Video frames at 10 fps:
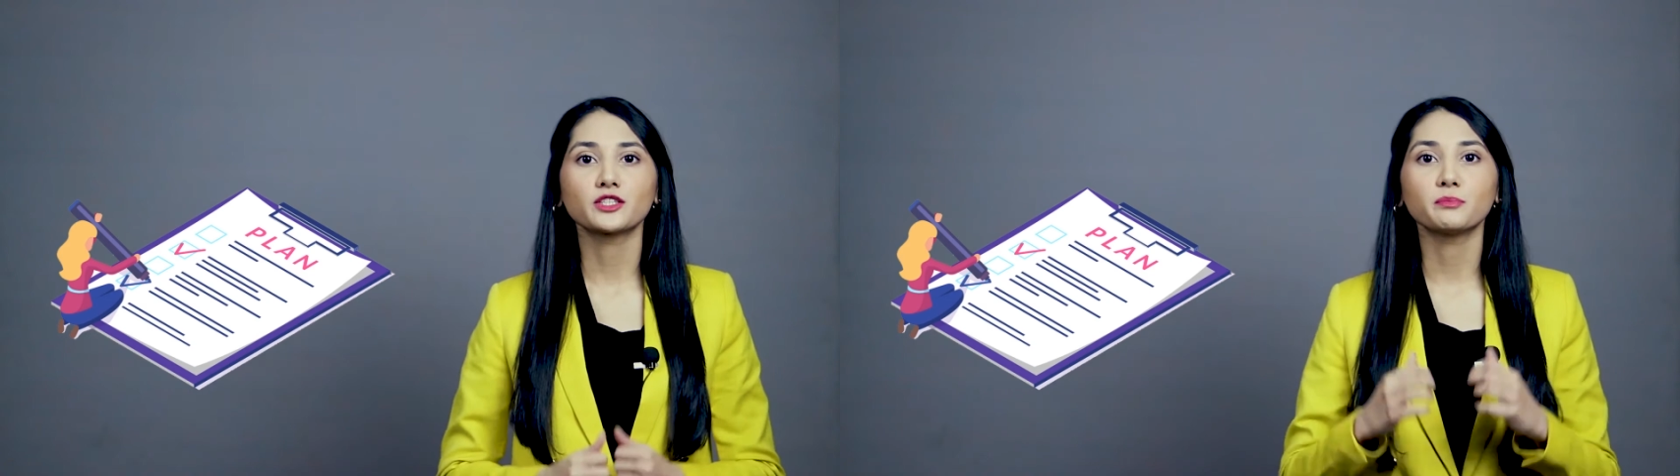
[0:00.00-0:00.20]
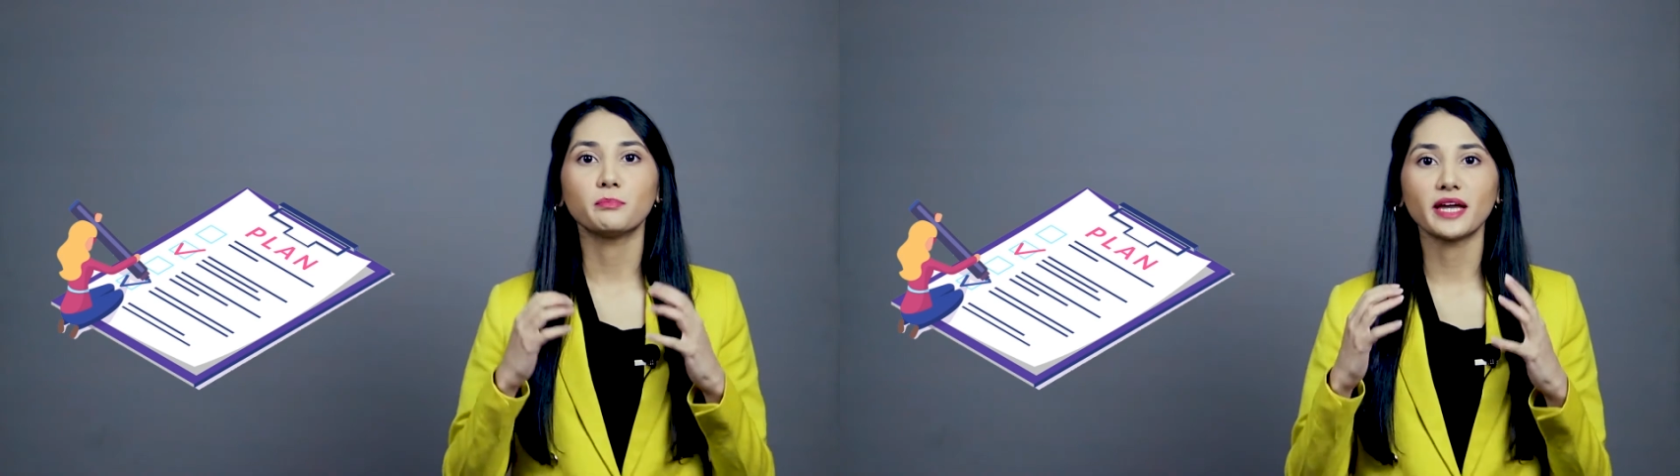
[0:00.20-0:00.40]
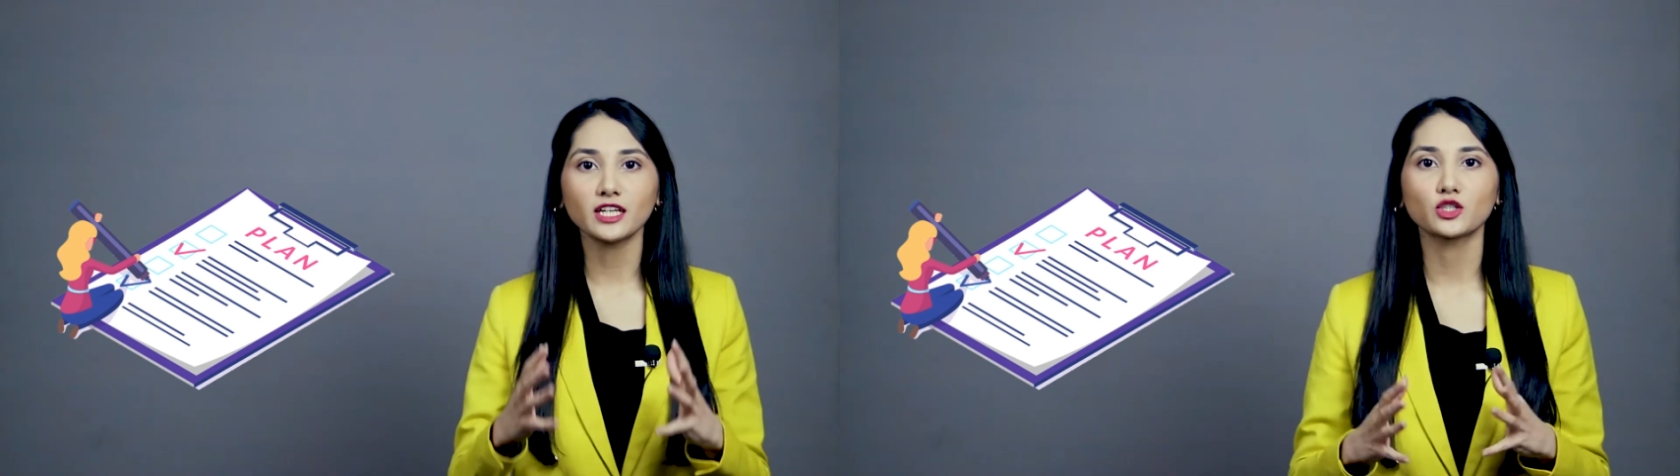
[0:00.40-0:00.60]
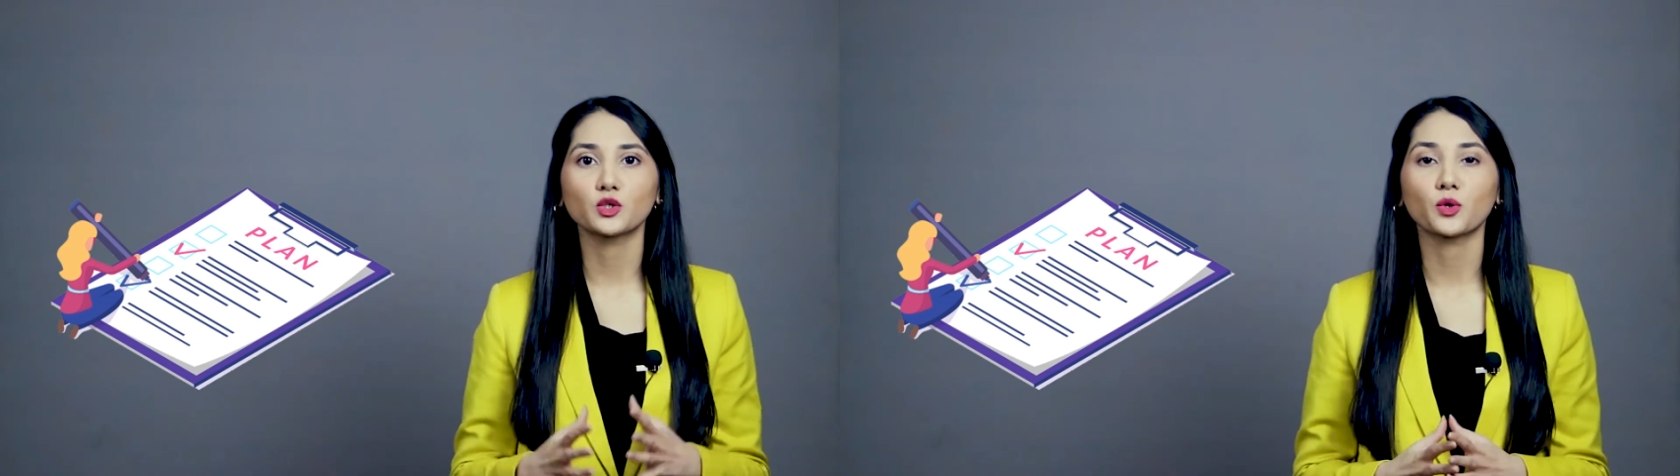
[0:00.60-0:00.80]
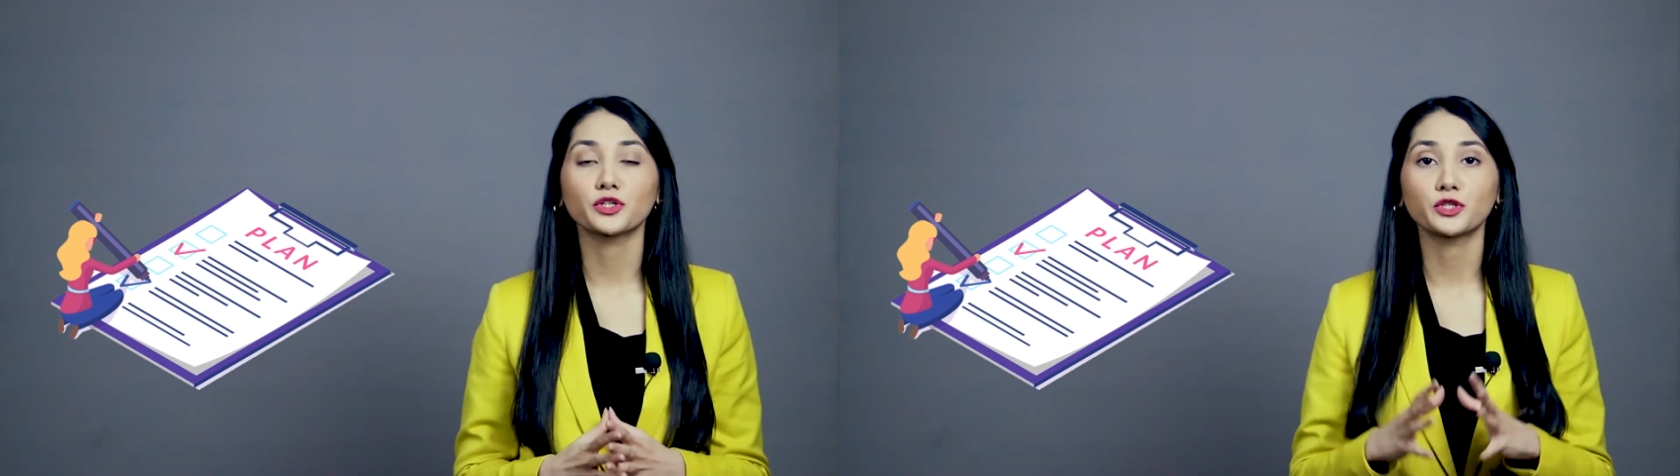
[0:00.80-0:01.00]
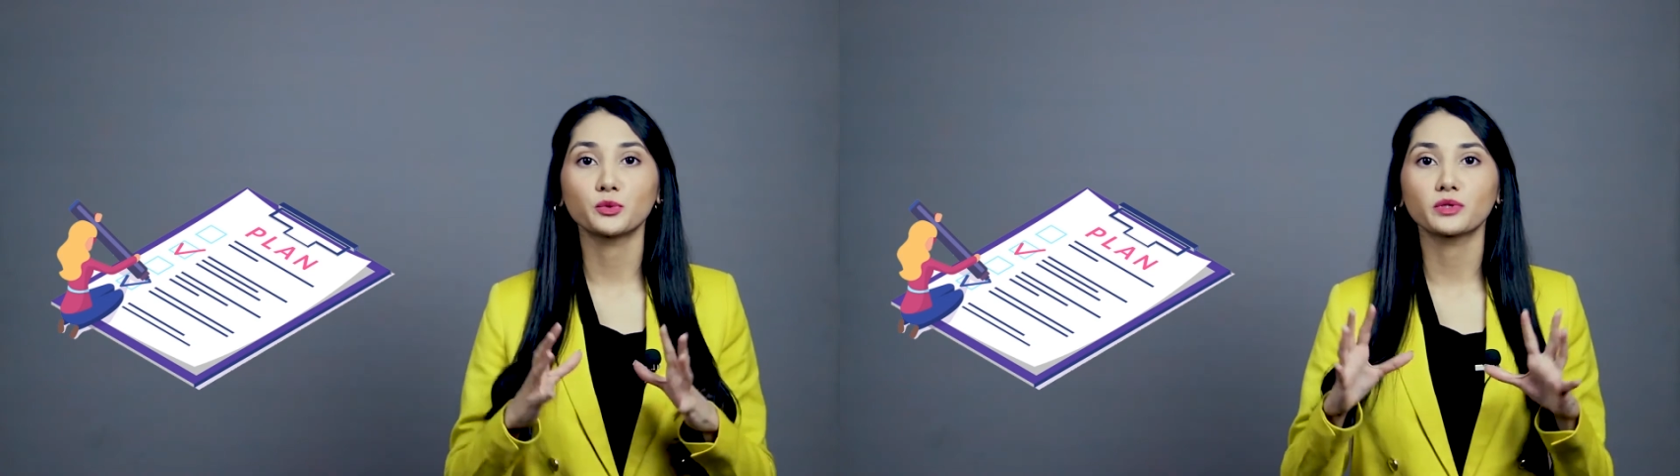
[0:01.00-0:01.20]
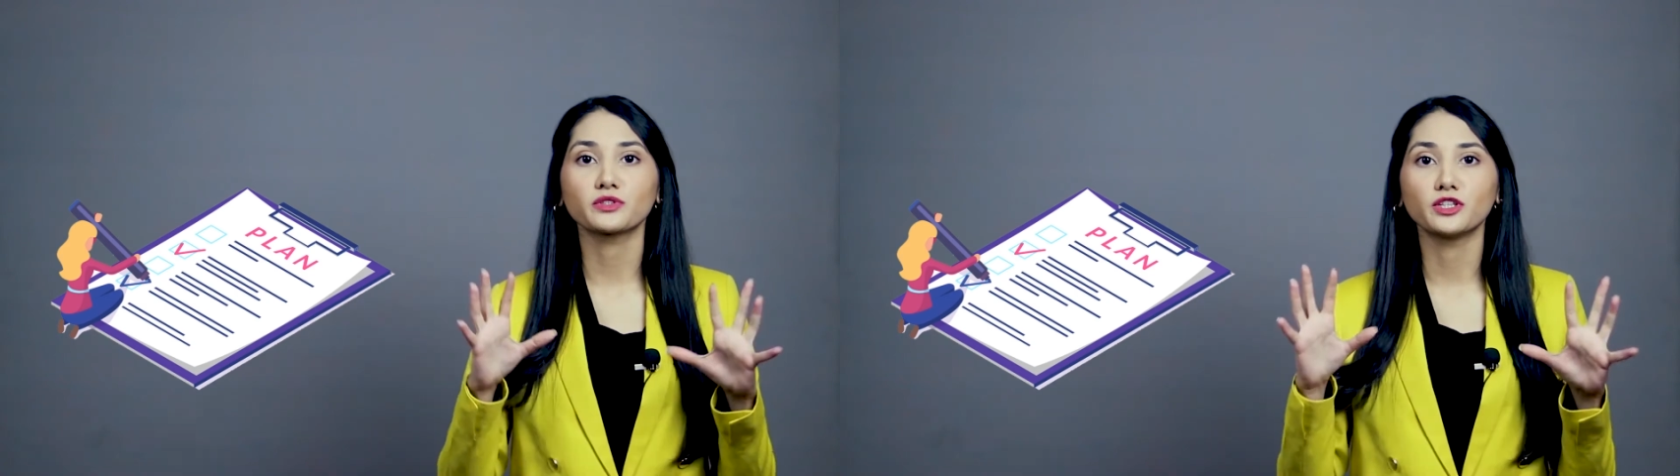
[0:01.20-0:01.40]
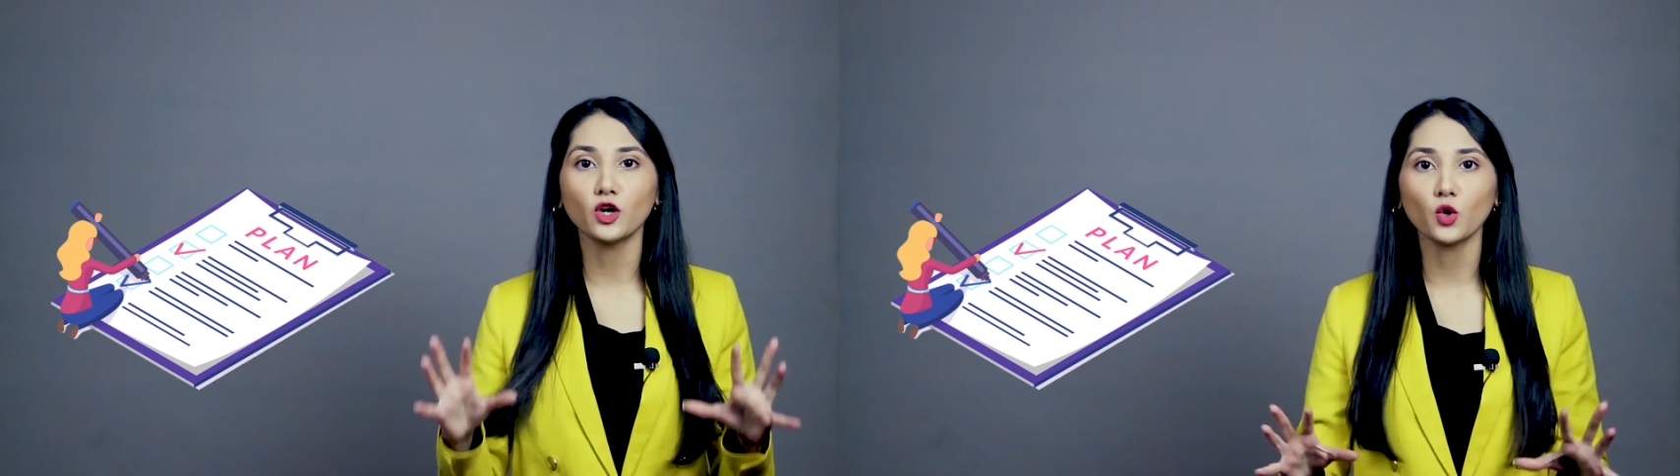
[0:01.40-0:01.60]
make sure you will
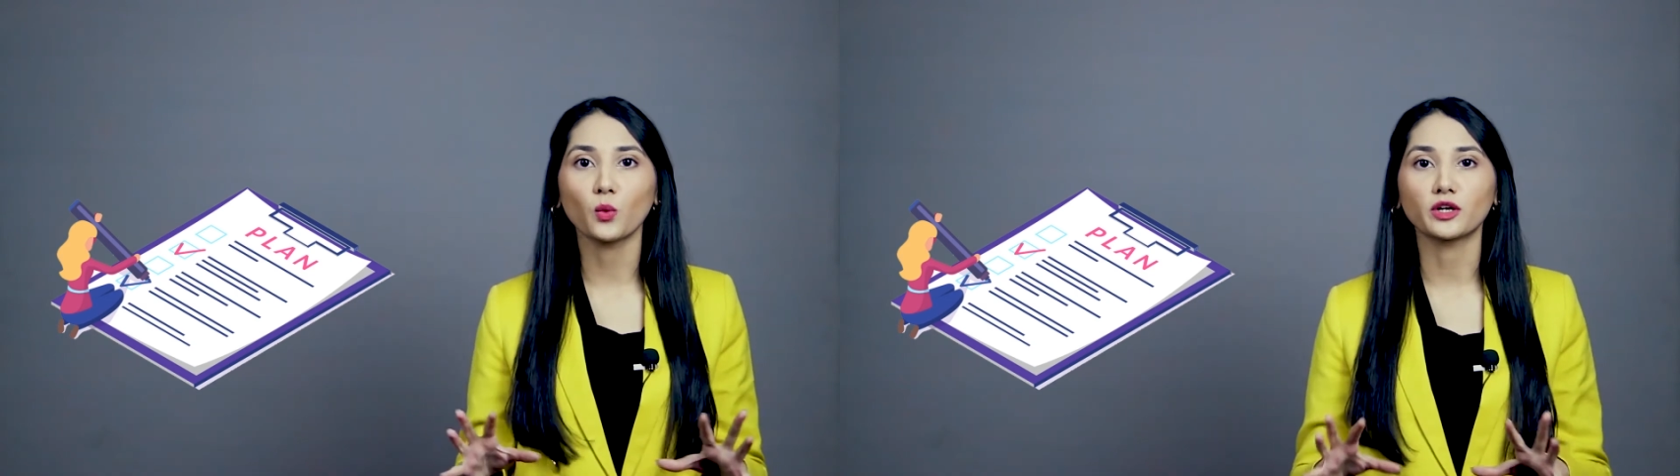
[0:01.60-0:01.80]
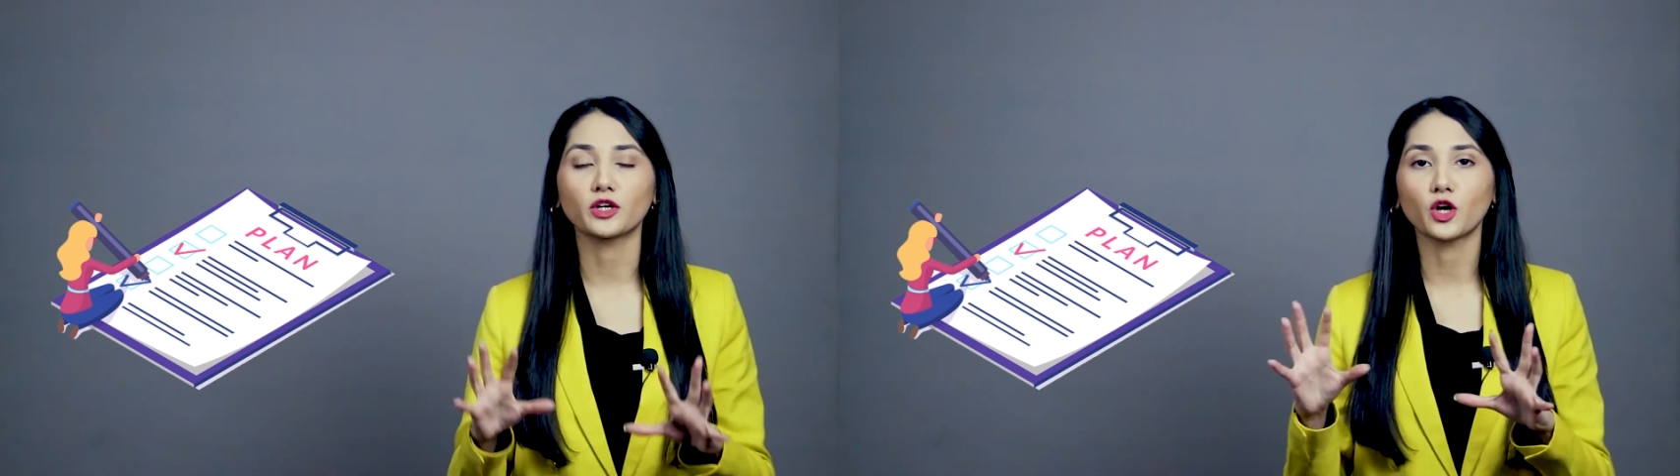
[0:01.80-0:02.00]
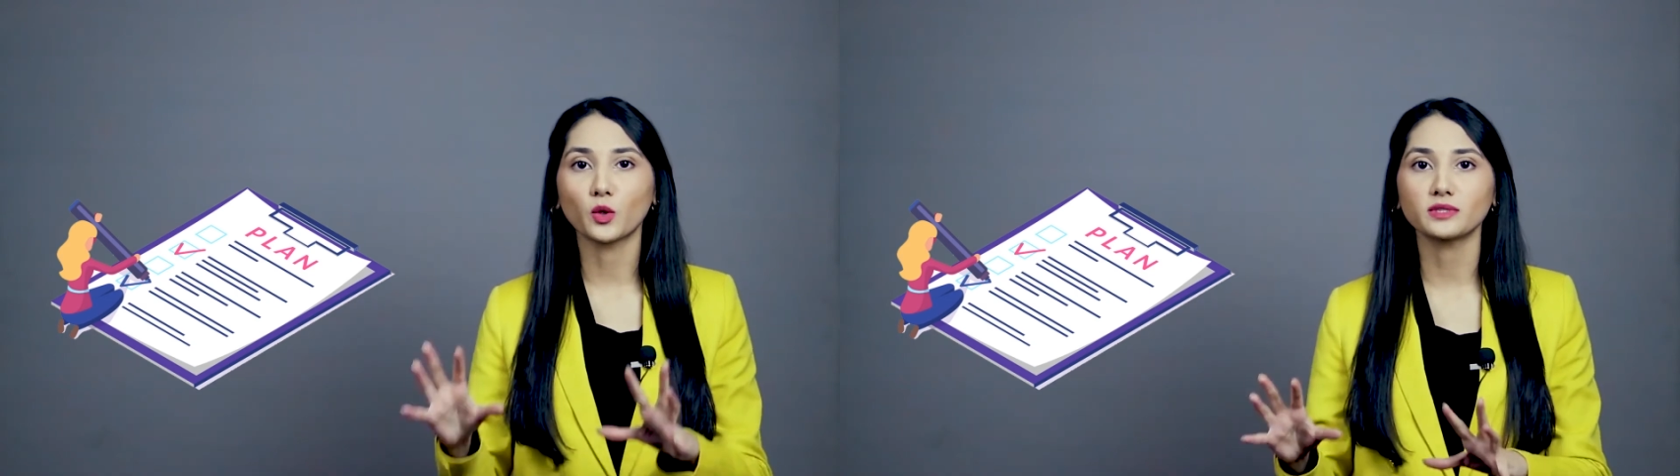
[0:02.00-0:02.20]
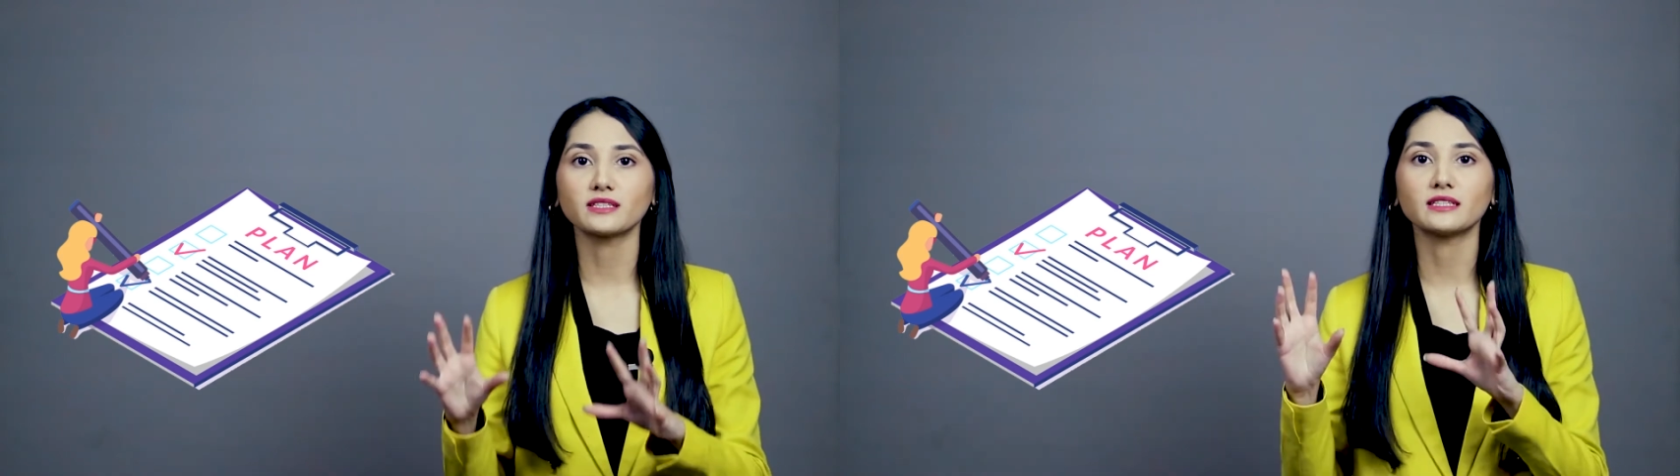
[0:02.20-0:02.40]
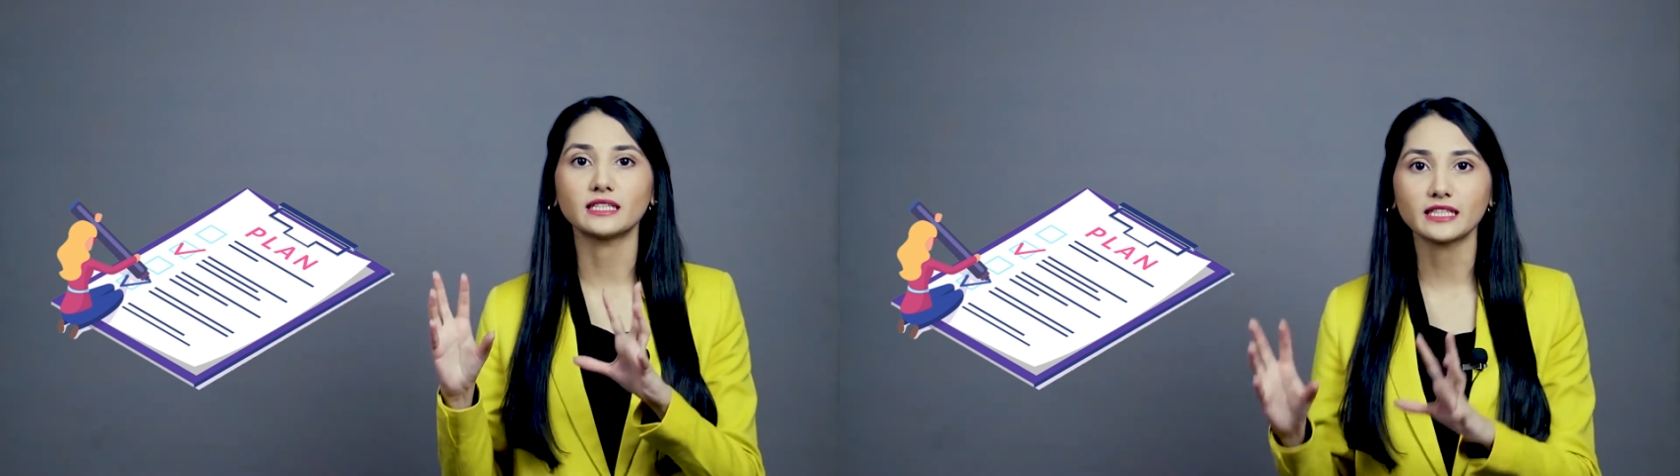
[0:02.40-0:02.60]
know what goes in